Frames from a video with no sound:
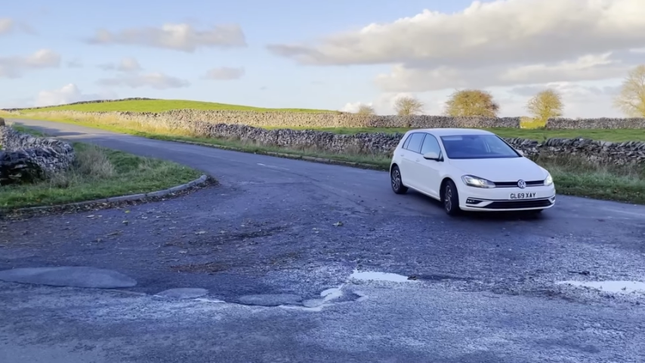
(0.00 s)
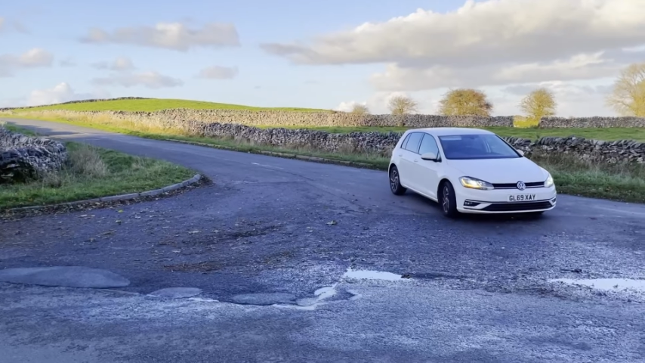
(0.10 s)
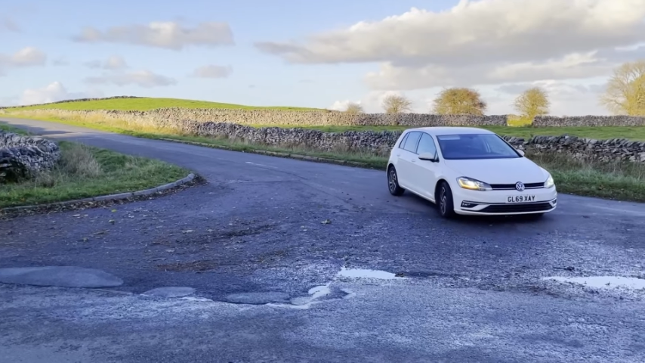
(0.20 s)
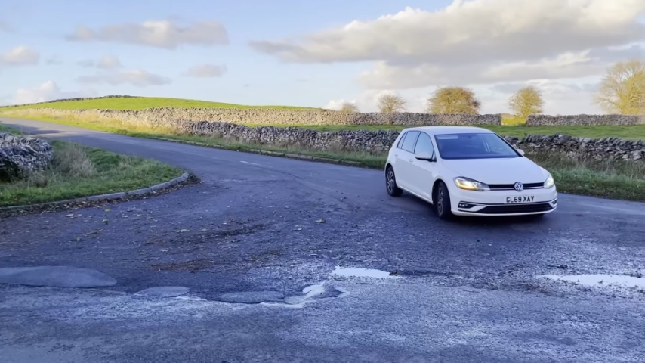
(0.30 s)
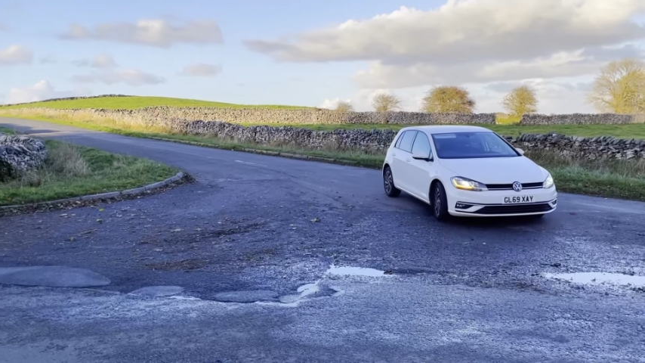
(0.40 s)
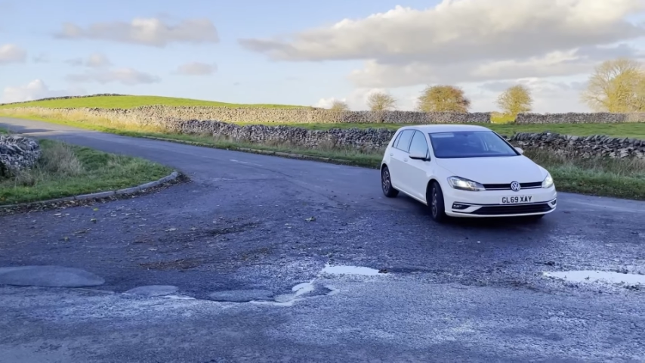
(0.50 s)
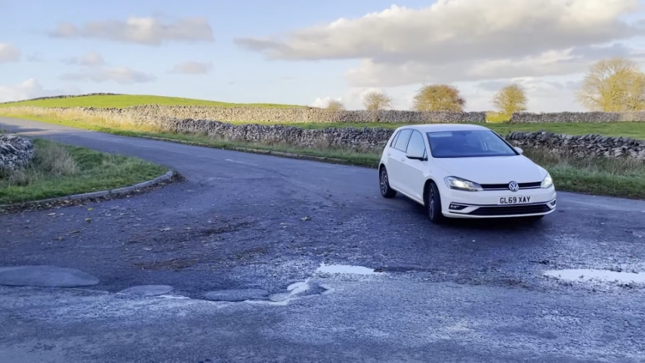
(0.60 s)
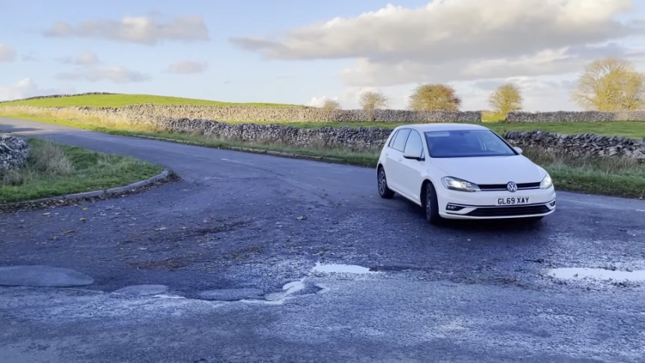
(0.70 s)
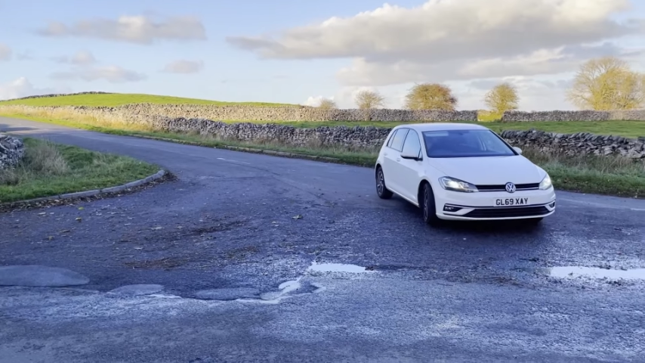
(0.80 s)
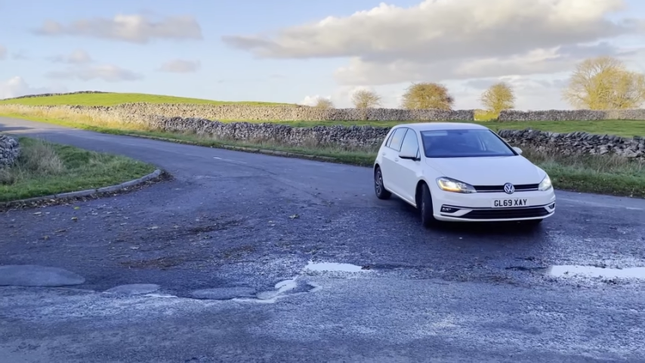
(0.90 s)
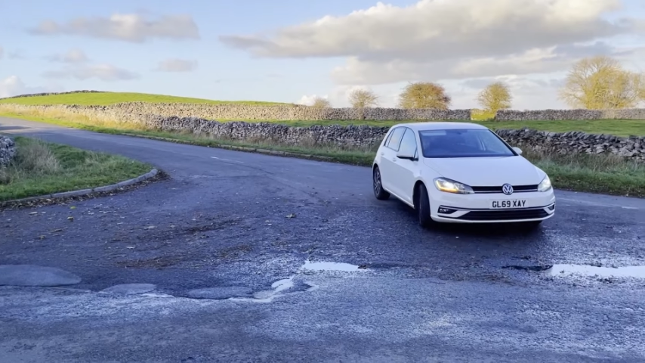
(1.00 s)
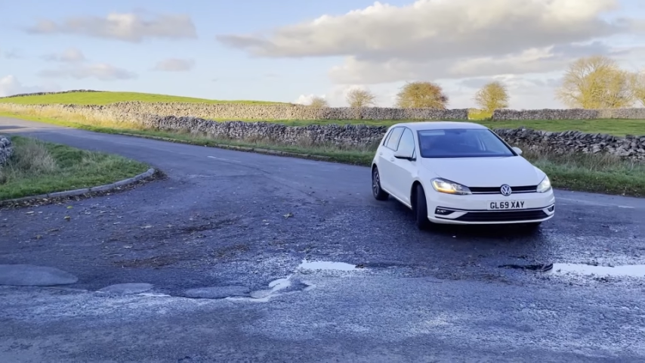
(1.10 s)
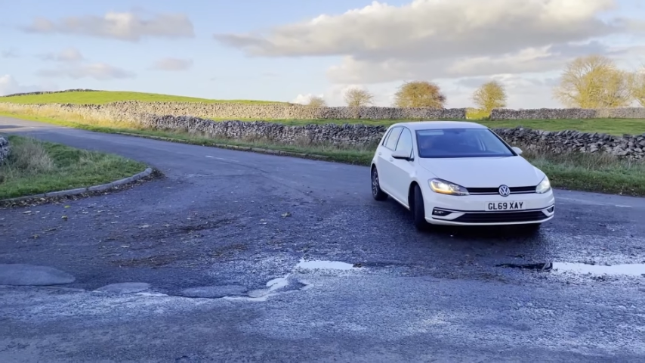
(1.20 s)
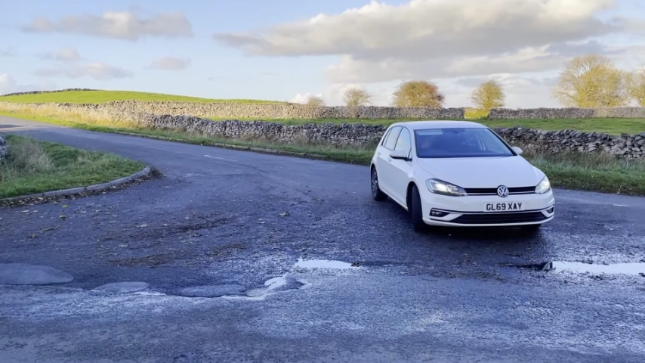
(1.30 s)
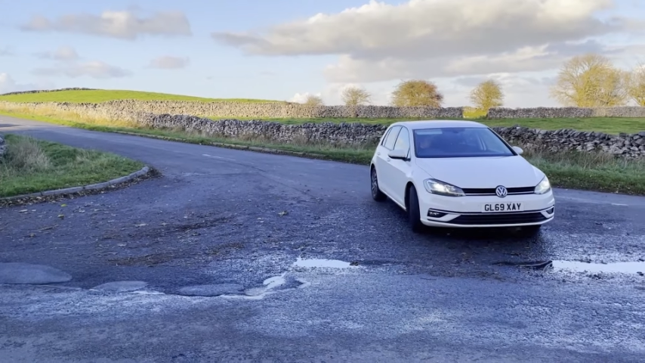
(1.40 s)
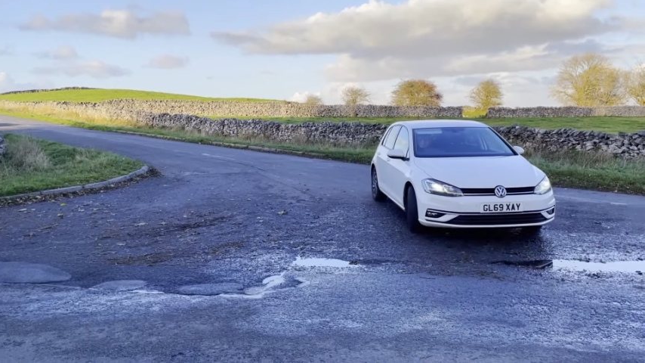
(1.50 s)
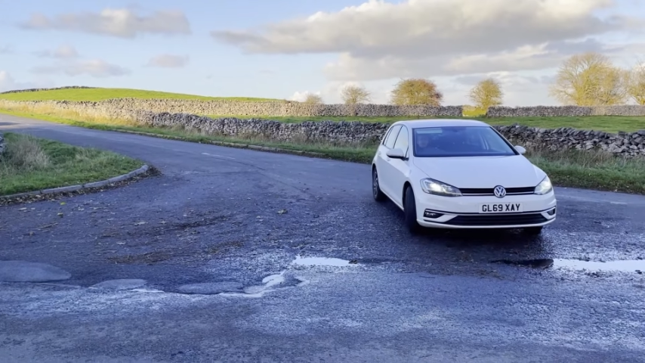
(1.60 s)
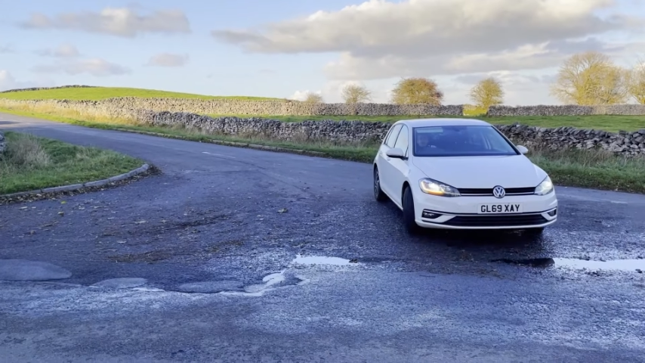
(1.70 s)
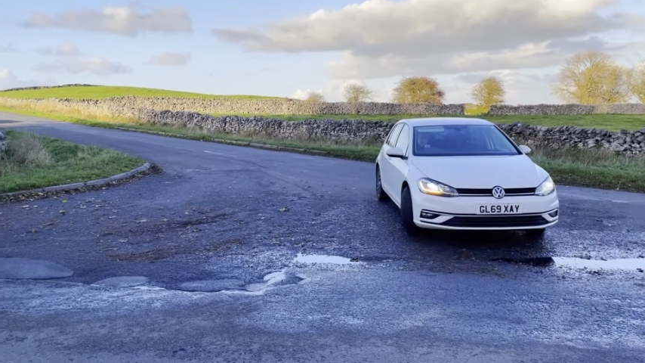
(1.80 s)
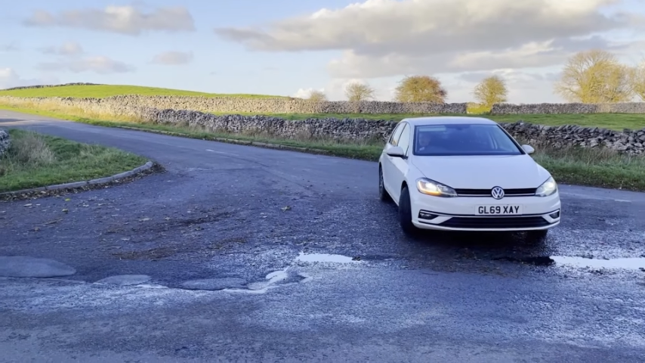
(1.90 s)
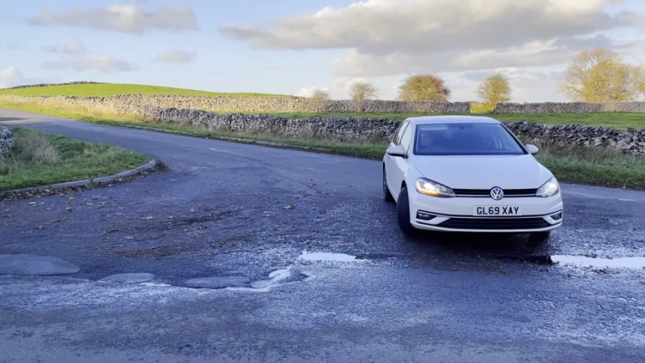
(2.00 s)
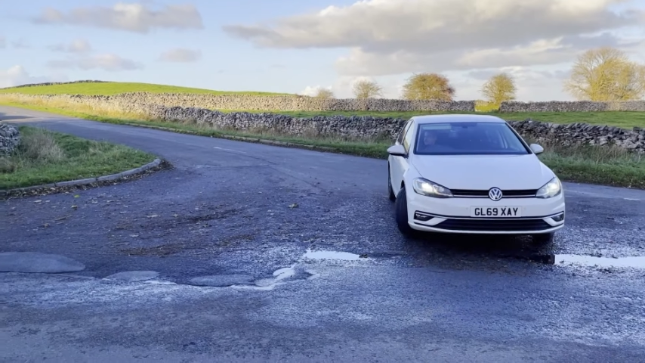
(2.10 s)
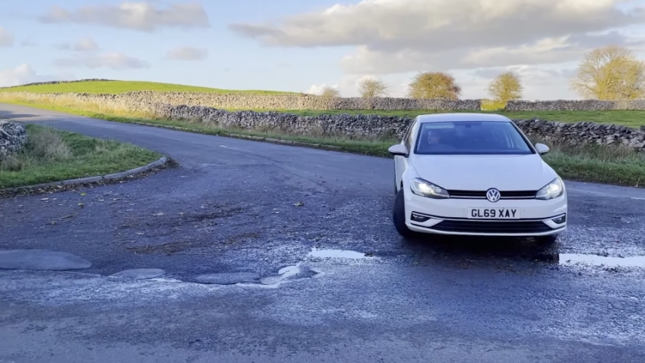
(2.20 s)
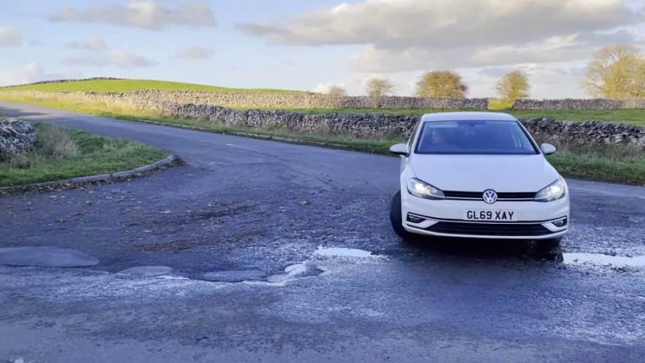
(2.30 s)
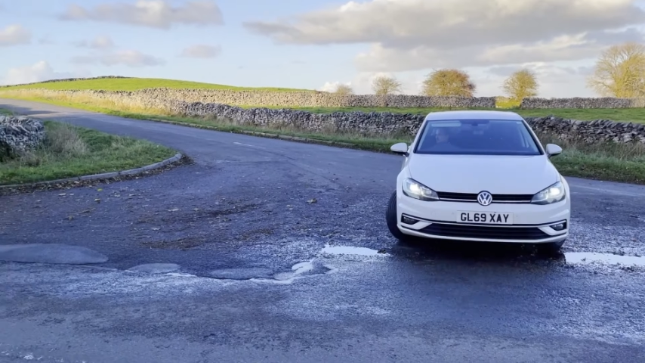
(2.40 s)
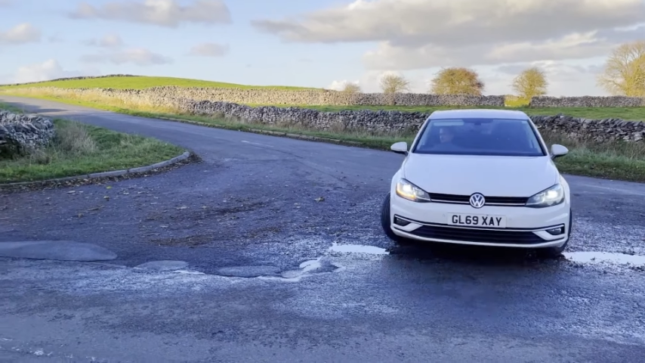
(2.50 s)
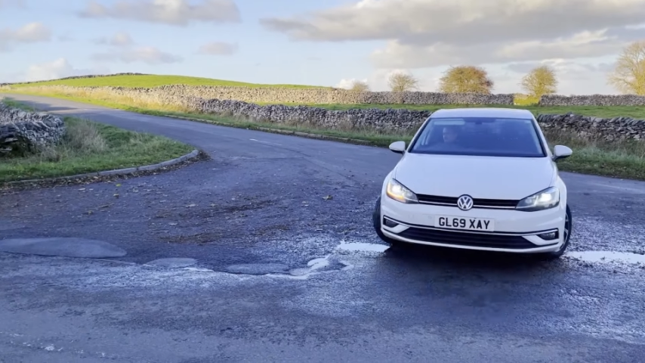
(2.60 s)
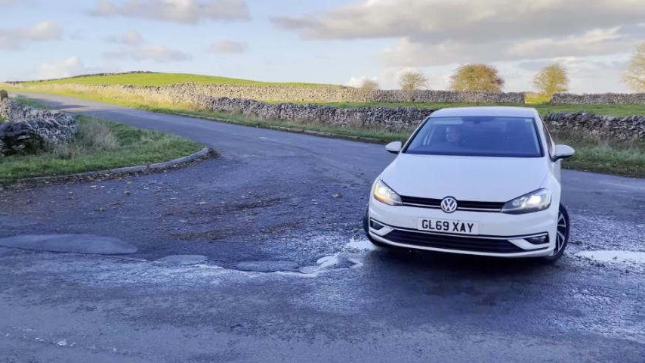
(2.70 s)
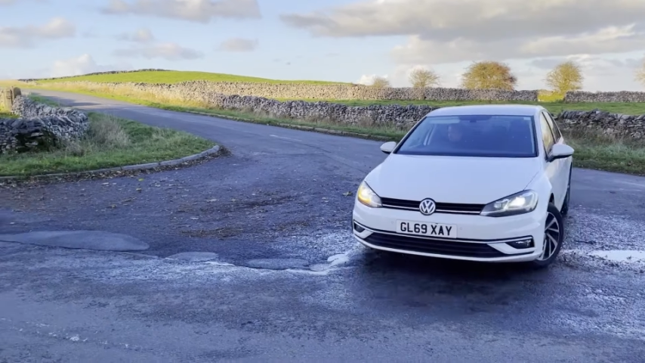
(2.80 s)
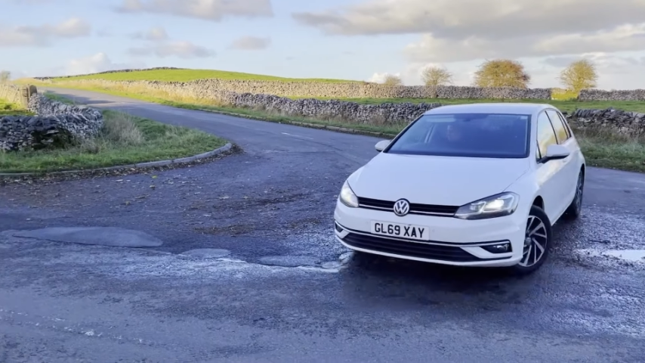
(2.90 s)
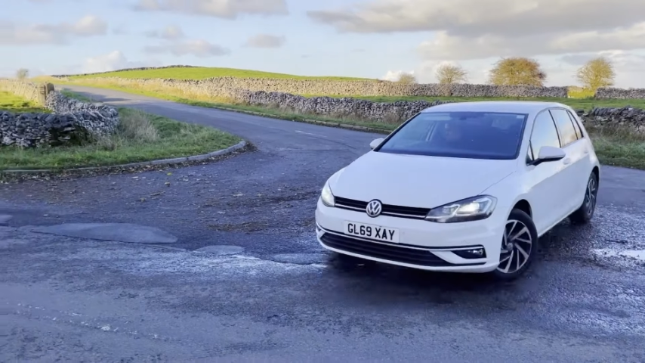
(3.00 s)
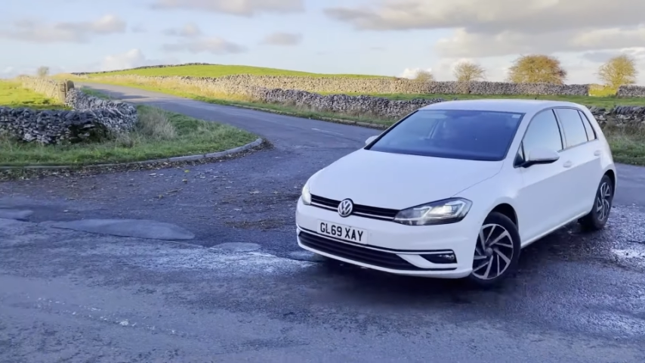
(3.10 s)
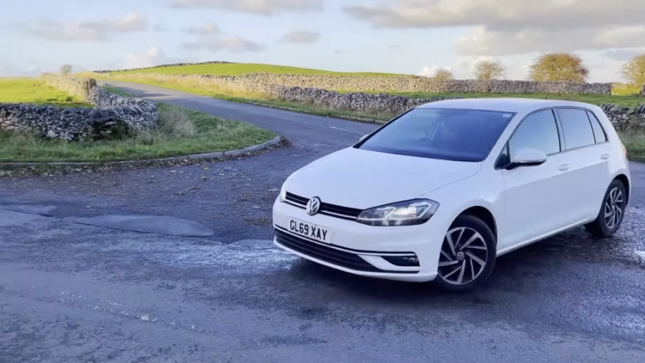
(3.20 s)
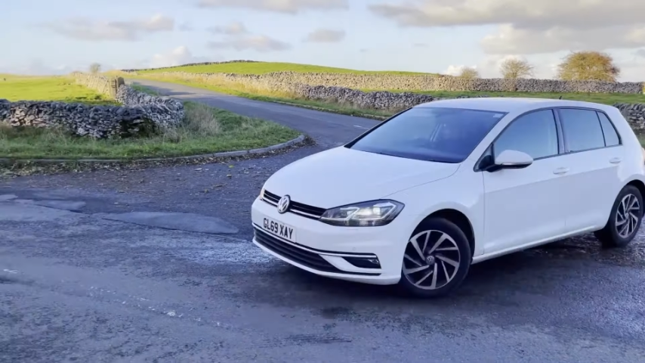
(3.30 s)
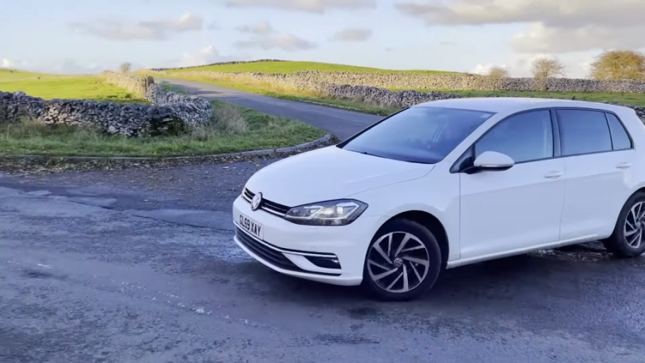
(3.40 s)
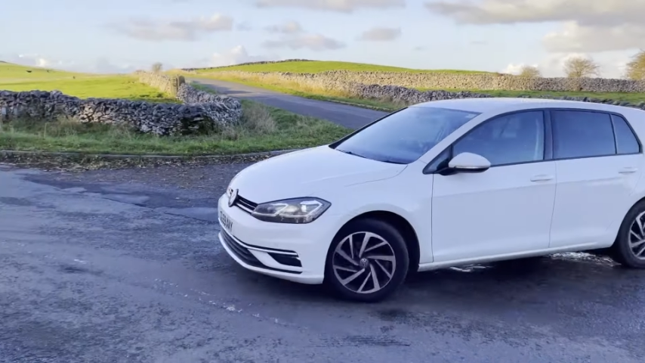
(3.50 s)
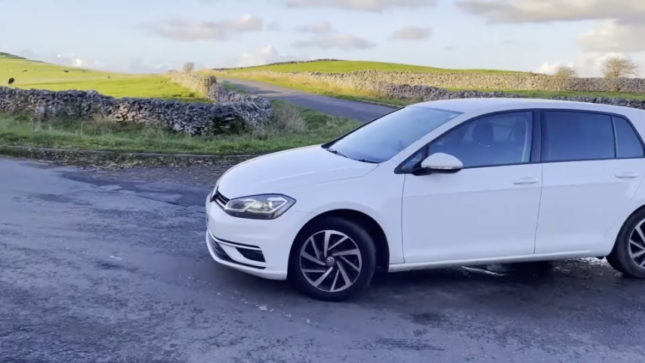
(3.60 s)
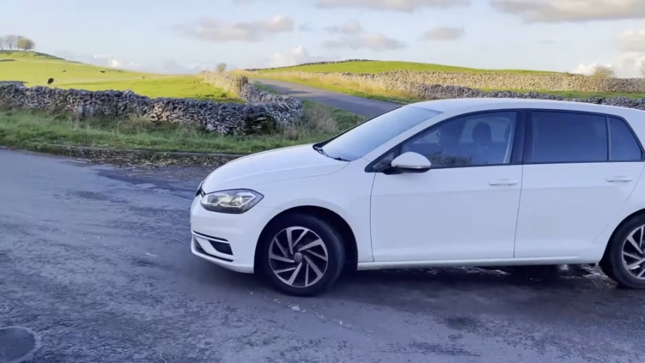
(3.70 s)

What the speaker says: [unreadable: no face in view]